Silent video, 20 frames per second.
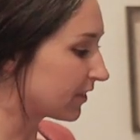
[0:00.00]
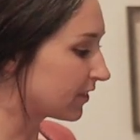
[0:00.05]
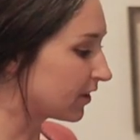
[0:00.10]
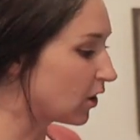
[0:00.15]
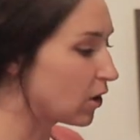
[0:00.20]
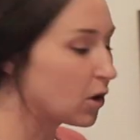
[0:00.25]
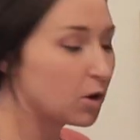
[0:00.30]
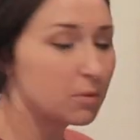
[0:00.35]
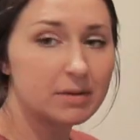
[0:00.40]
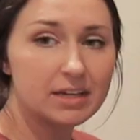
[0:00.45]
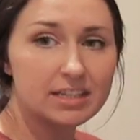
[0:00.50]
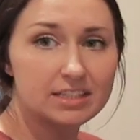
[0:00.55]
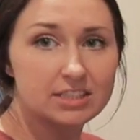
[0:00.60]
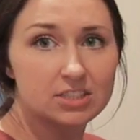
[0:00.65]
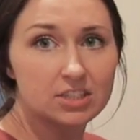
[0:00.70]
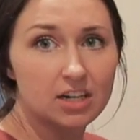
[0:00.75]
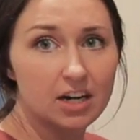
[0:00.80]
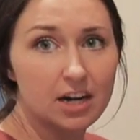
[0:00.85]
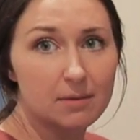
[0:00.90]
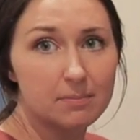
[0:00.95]
The homemade
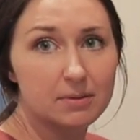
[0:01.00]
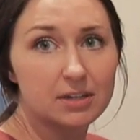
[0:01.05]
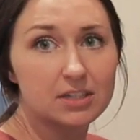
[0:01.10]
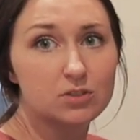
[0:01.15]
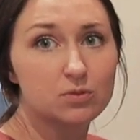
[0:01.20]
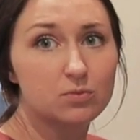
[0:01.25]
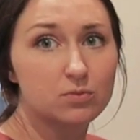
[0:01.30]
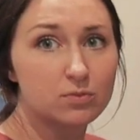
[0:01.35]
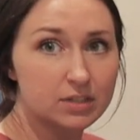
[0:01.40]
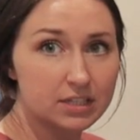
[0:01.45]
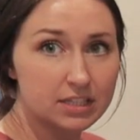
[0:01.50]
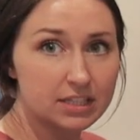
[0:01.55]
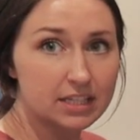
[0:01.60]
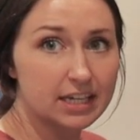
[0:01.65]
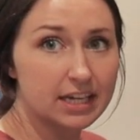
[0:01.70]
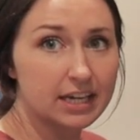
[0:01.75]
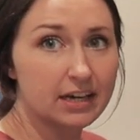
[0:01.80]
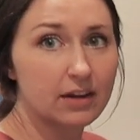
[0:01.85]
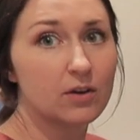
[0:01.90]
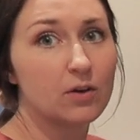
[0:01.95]
syrup is
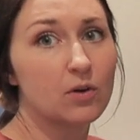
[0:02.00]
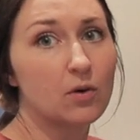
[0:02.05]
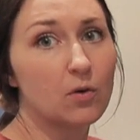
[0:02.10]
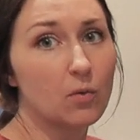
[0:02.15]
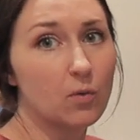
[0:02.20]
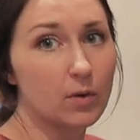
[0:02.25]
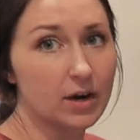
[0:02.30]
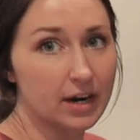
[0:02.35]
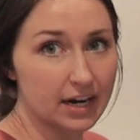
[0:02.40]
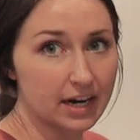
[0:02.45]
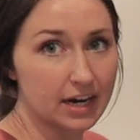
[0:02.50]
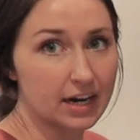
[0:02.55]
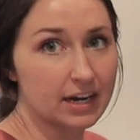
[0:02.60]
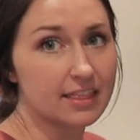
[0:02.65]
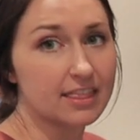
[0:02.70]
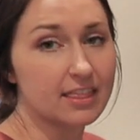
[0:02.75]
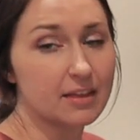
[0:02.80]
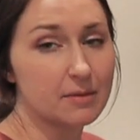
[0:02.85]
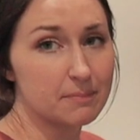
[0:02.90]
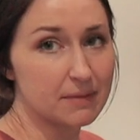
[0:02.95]
really where
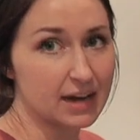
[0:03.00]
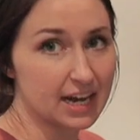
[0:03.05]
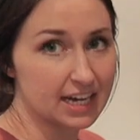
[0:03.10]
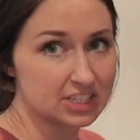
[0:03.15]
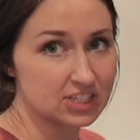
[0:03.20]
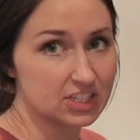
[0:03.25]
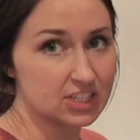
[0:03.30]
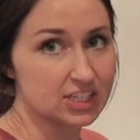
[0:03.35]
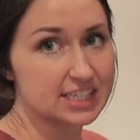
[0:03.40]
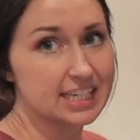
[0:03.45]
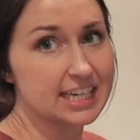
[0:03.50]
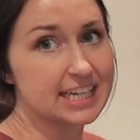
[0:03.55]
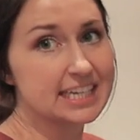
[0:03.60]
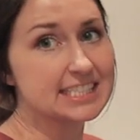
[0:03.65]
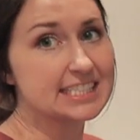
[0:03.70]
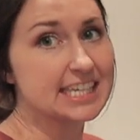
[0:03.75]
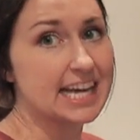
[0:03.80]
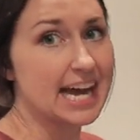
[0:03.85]
the magic is